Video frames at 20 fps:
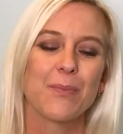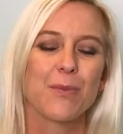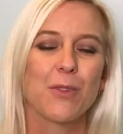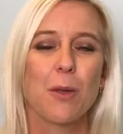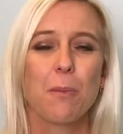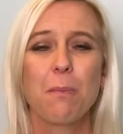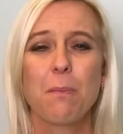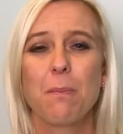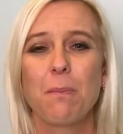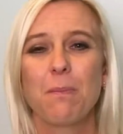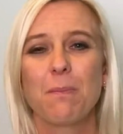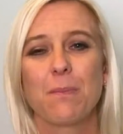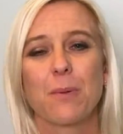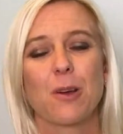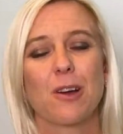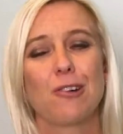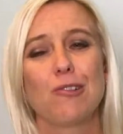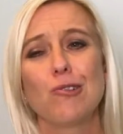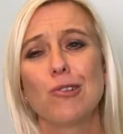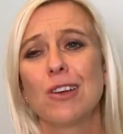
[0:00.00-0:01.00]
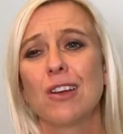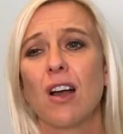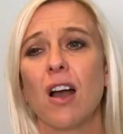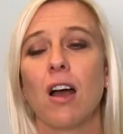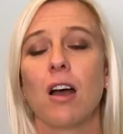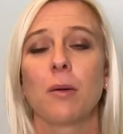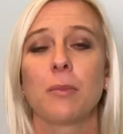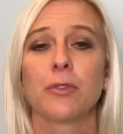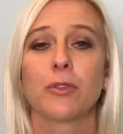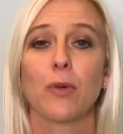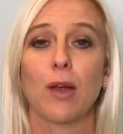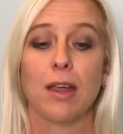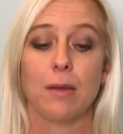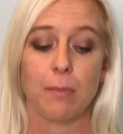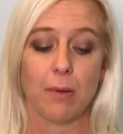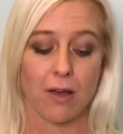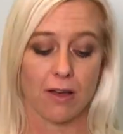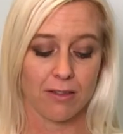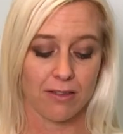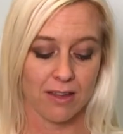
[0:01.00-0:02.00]
The cool and calm is great,
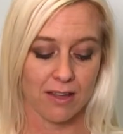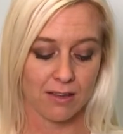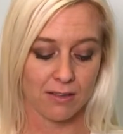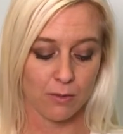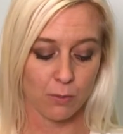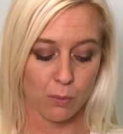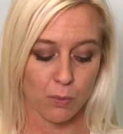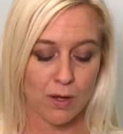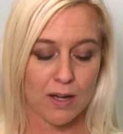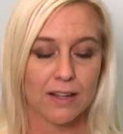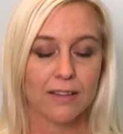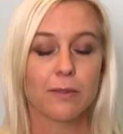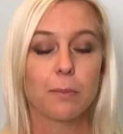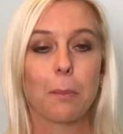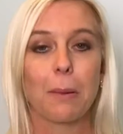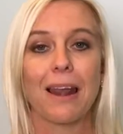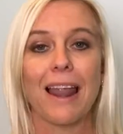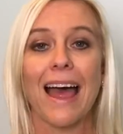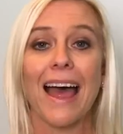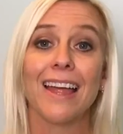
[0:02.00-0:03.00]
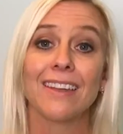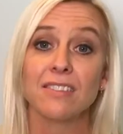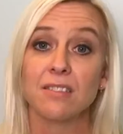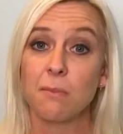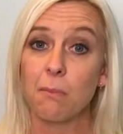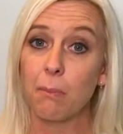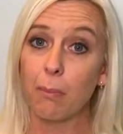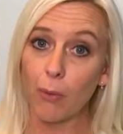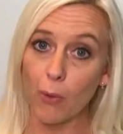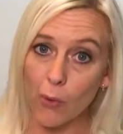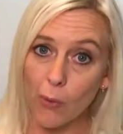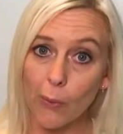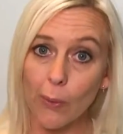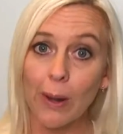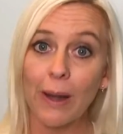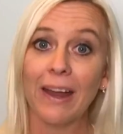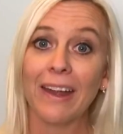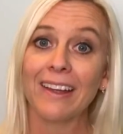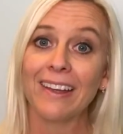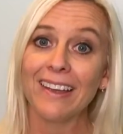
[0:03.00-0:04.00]
but I think the words bland and
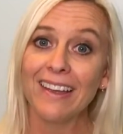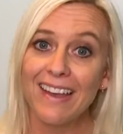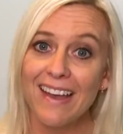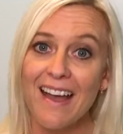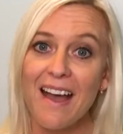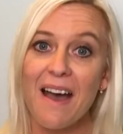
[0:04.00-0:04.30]
boring